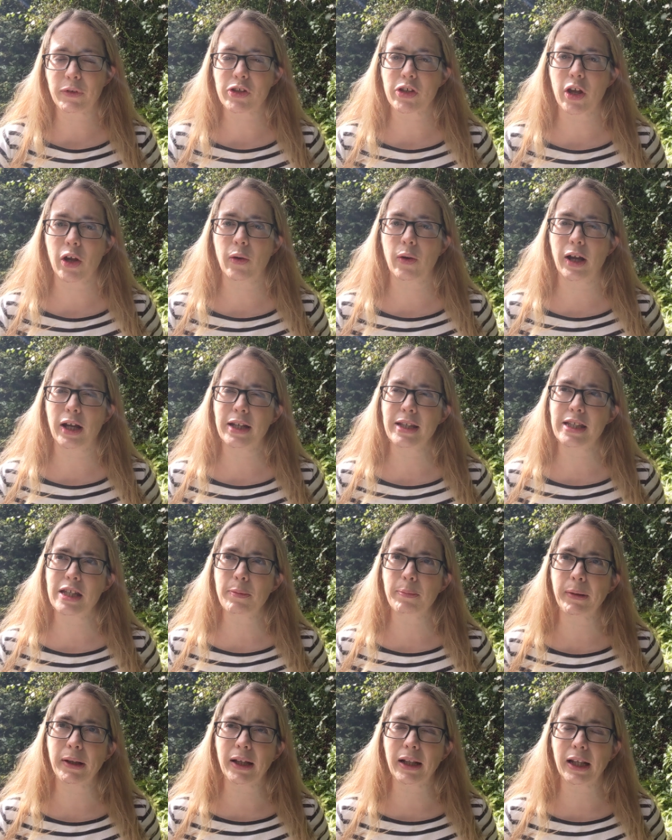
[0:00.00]
So I
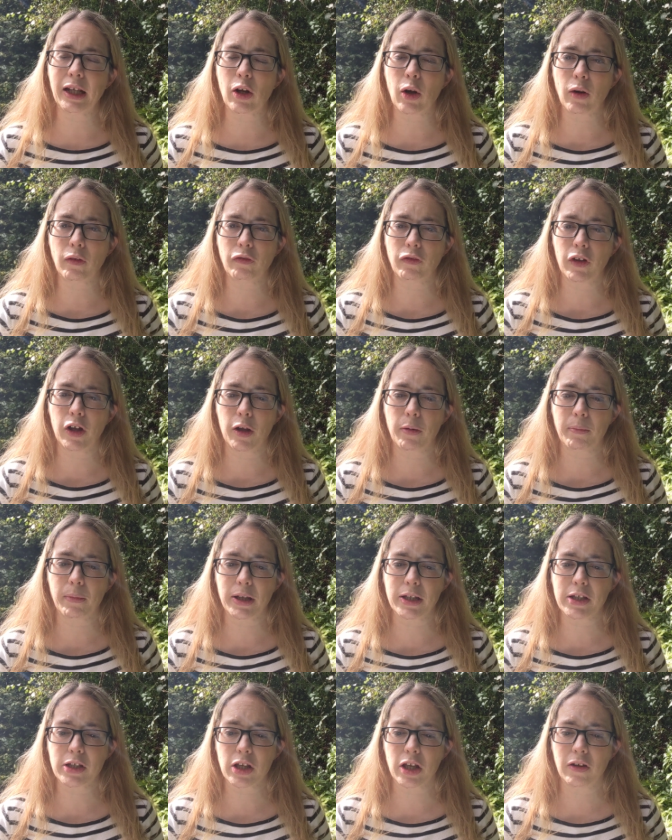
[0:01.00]
typically offer
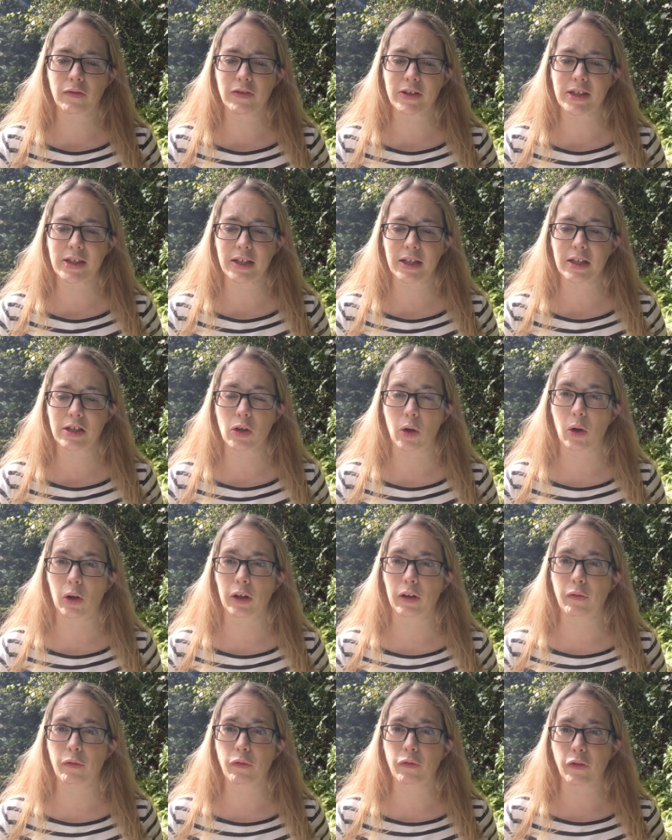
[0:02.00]
my services
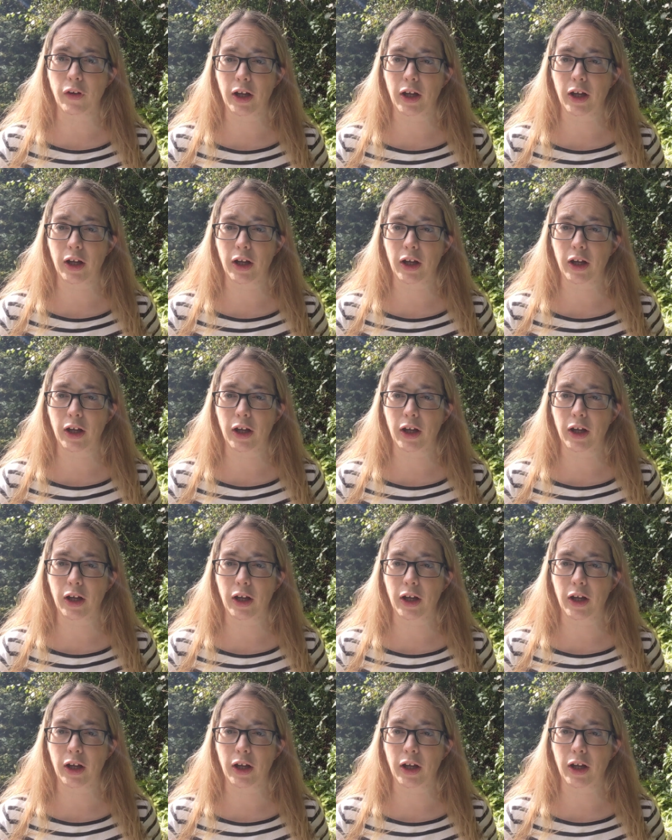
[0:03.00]
on